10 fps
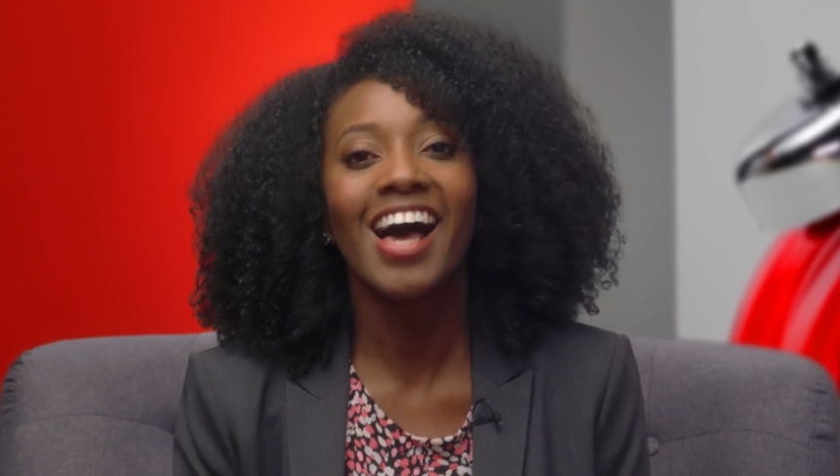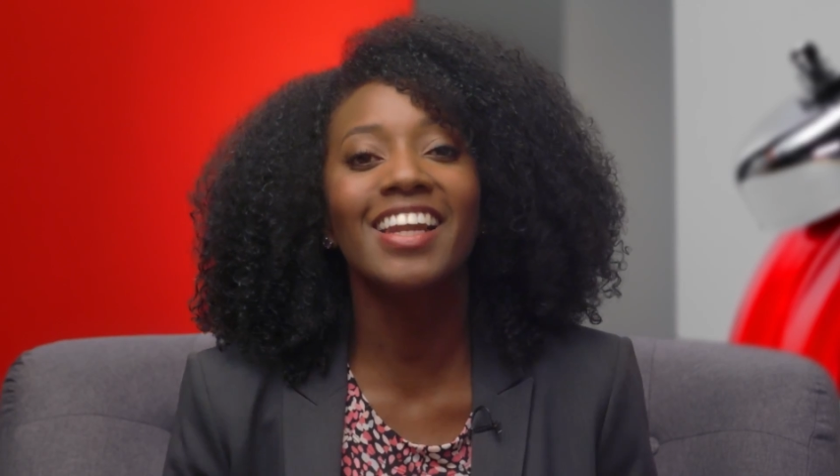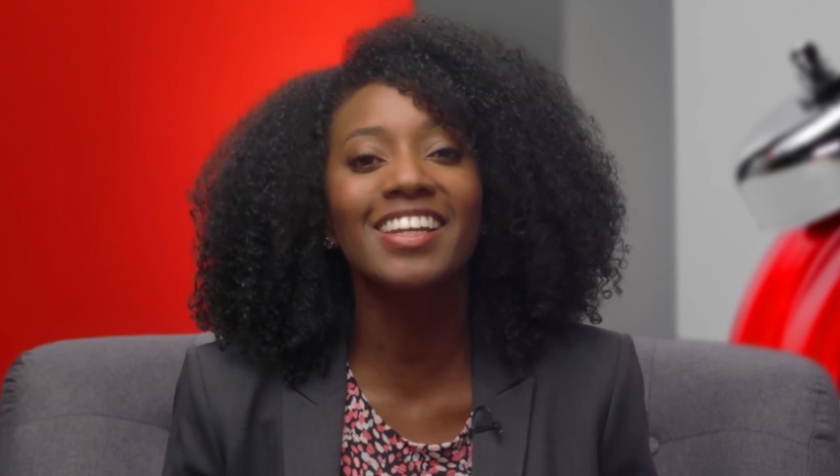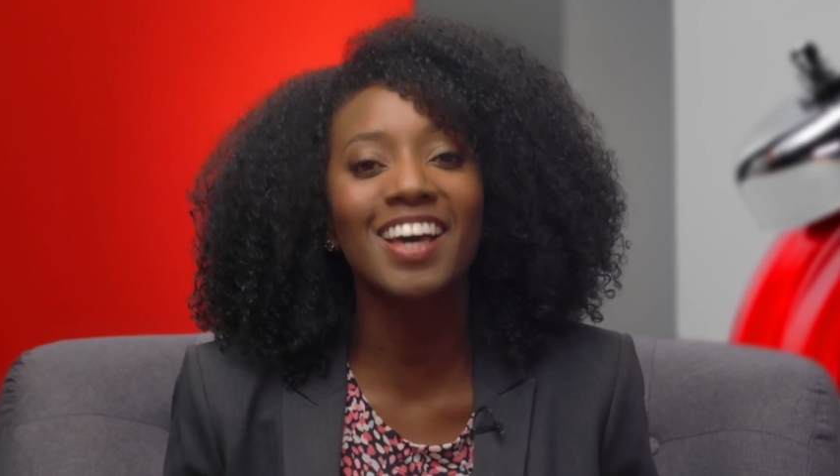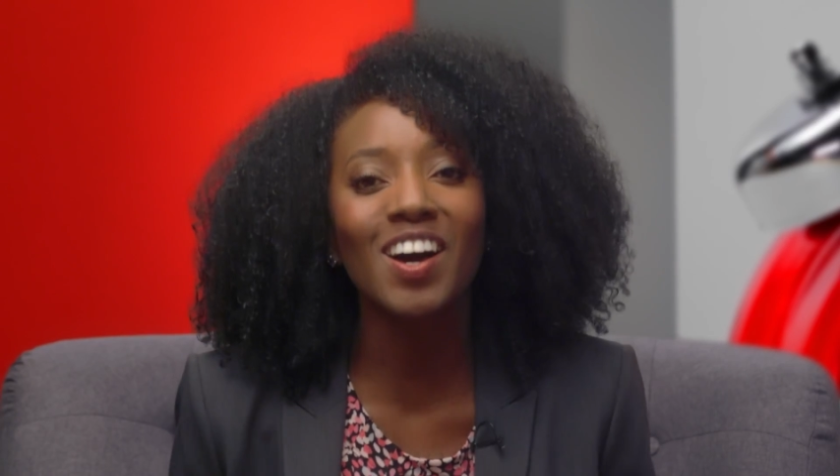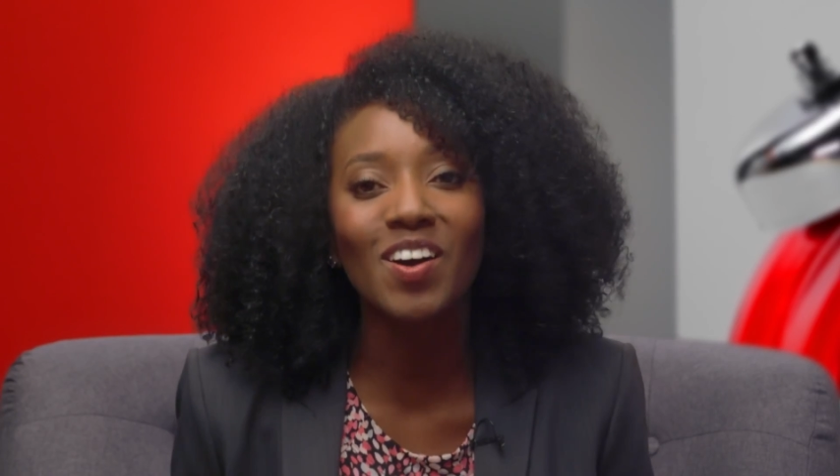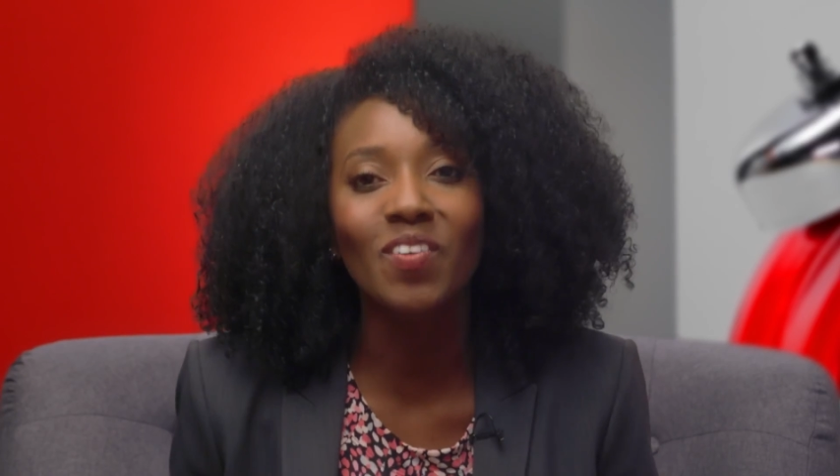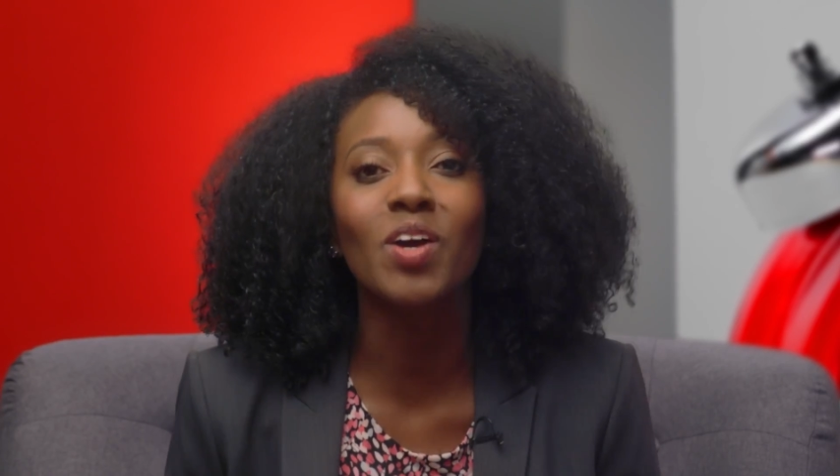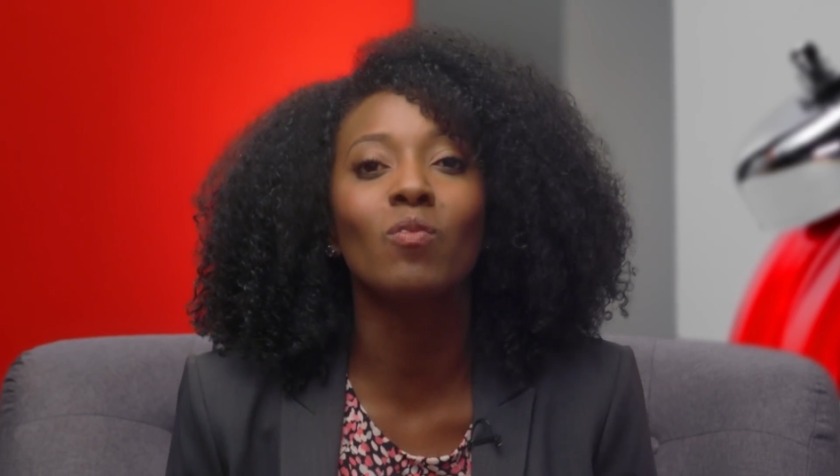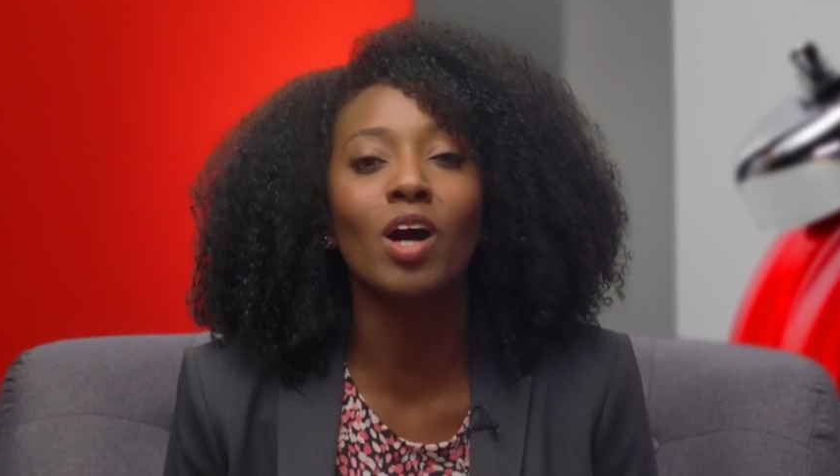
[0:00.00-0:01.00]
Hello,
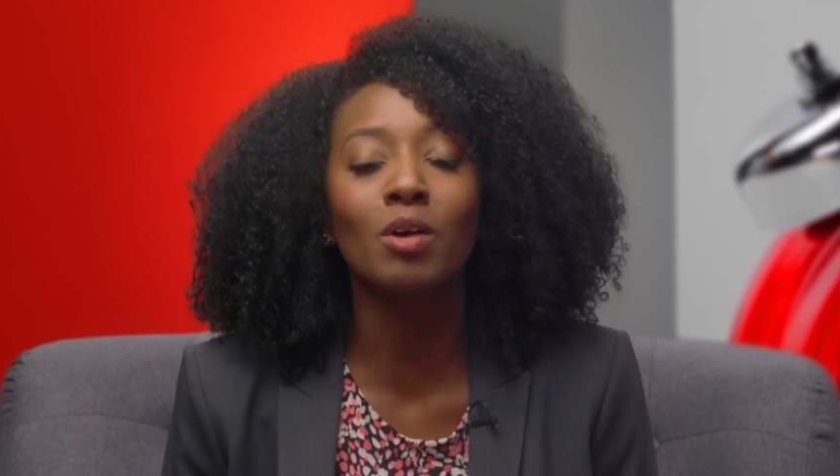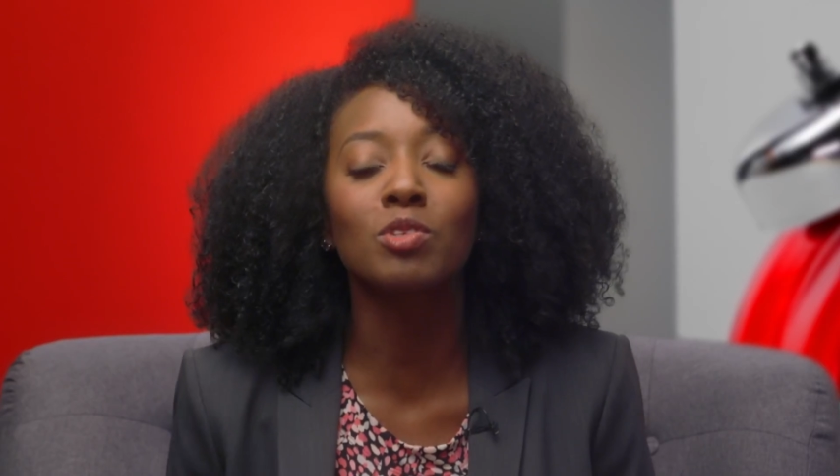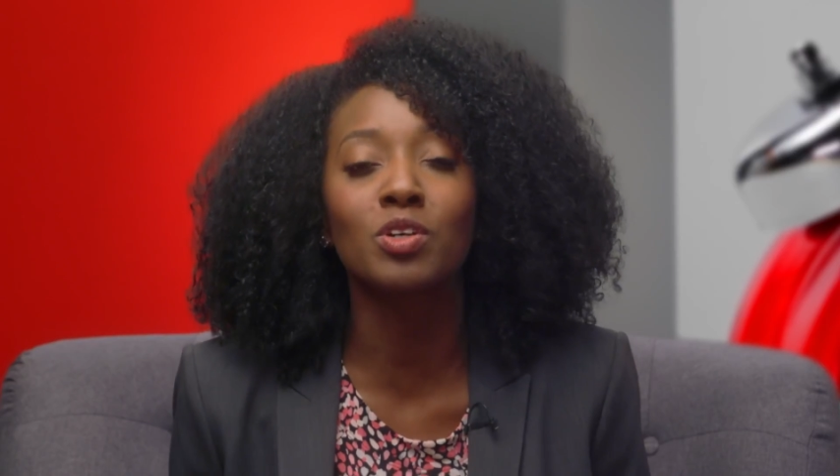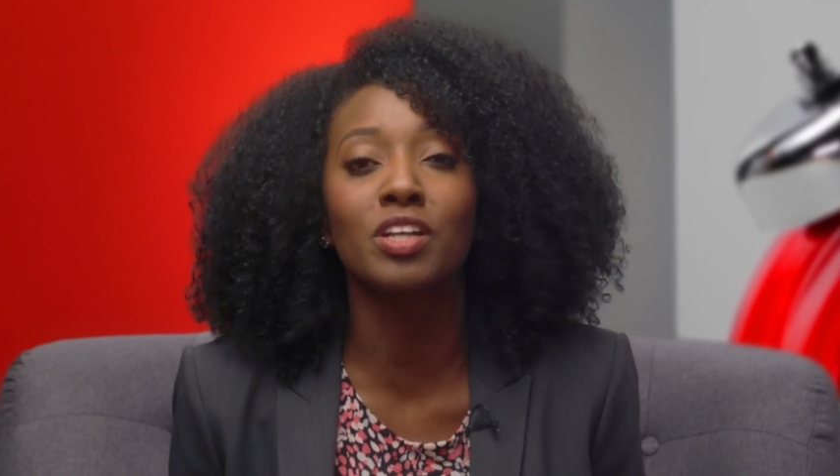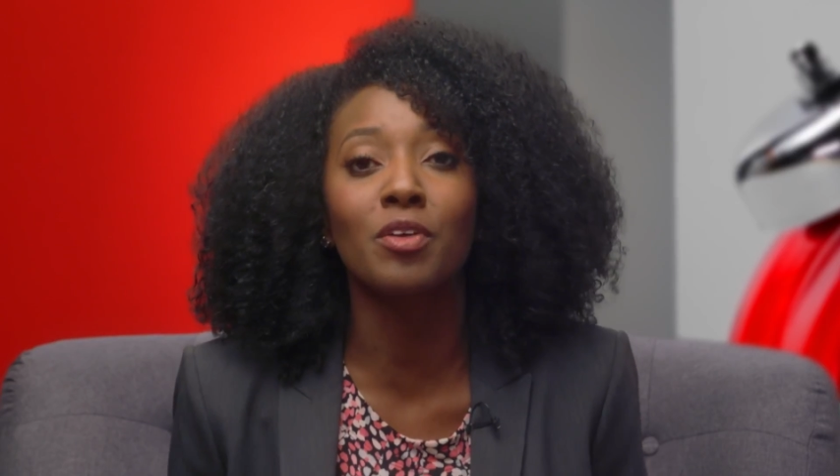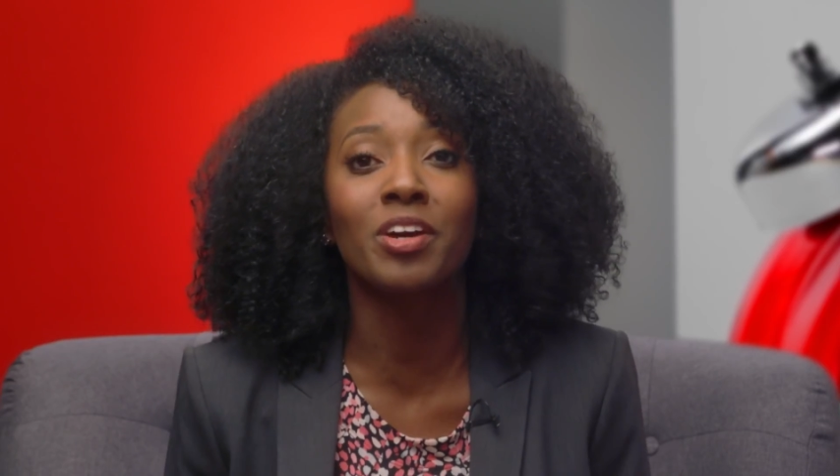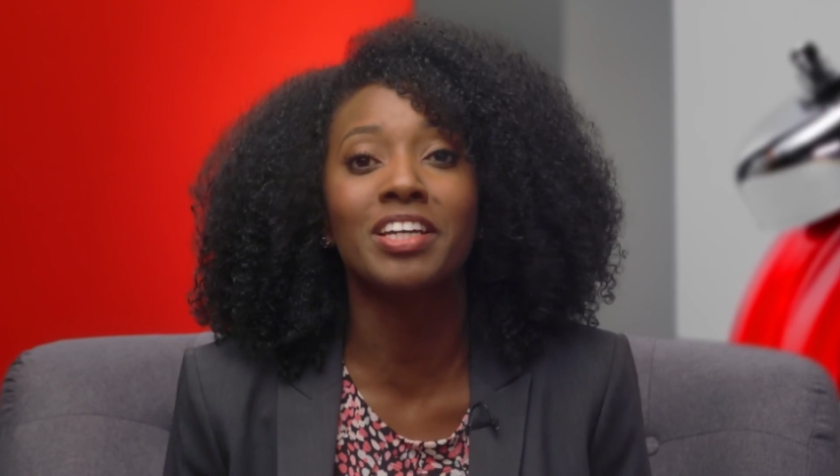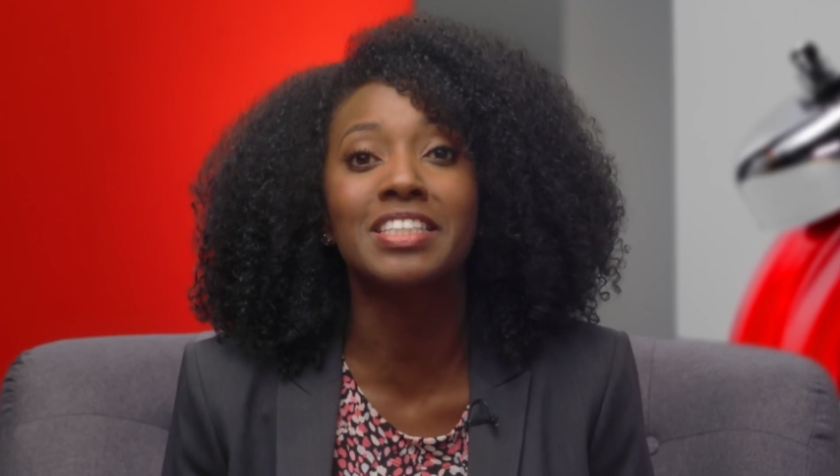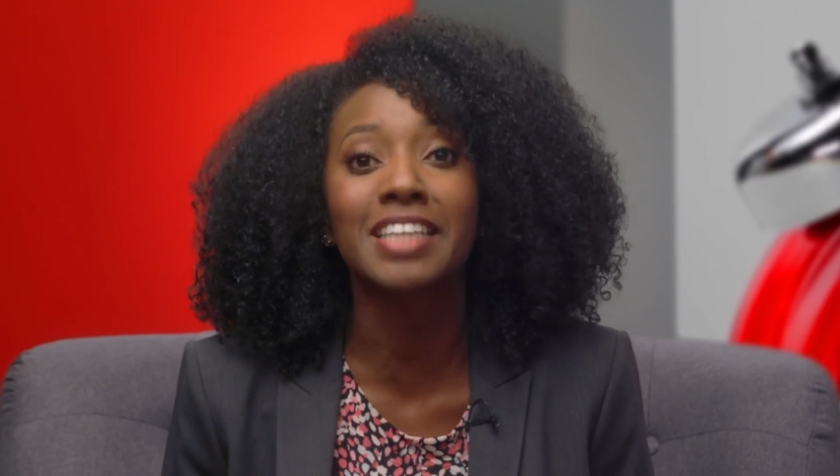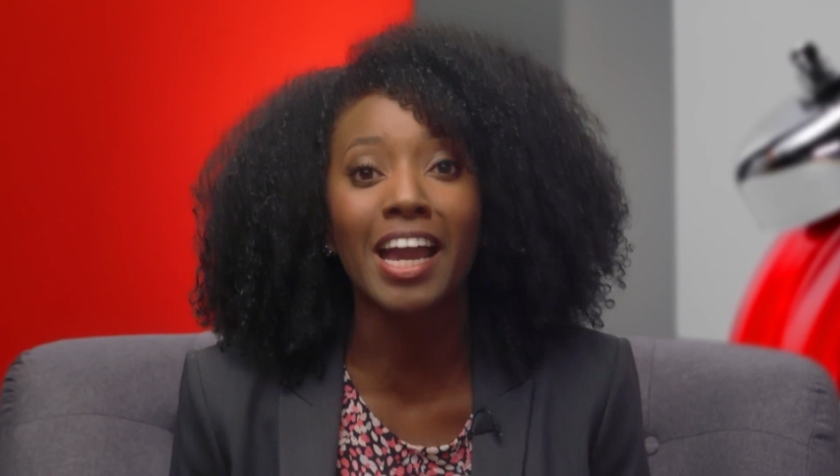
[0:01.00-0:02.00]
and welcome to another
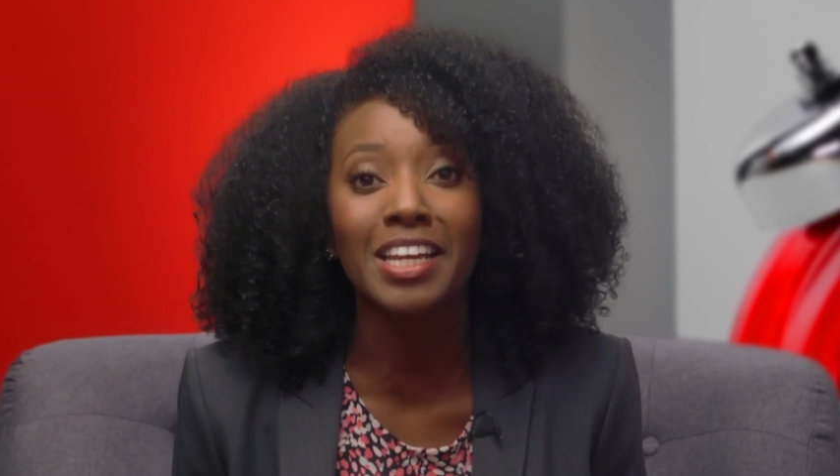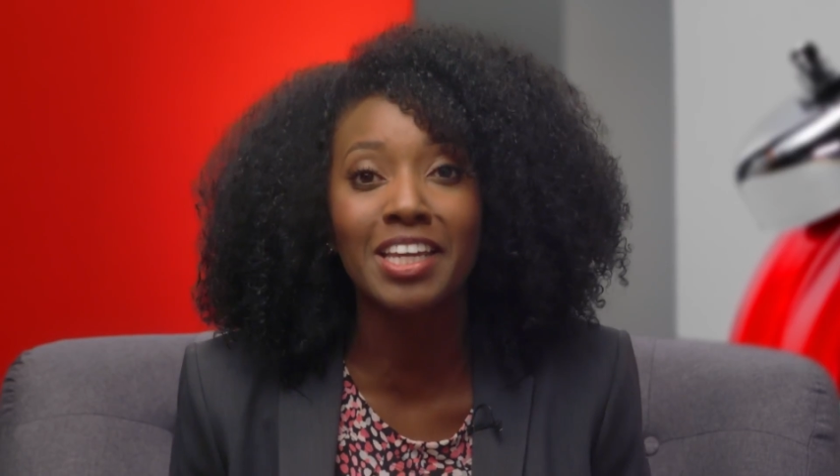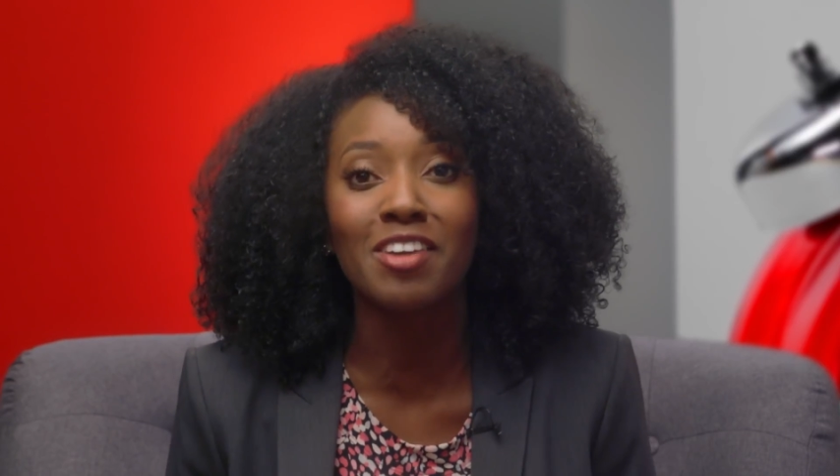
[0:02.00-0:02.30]
exciting,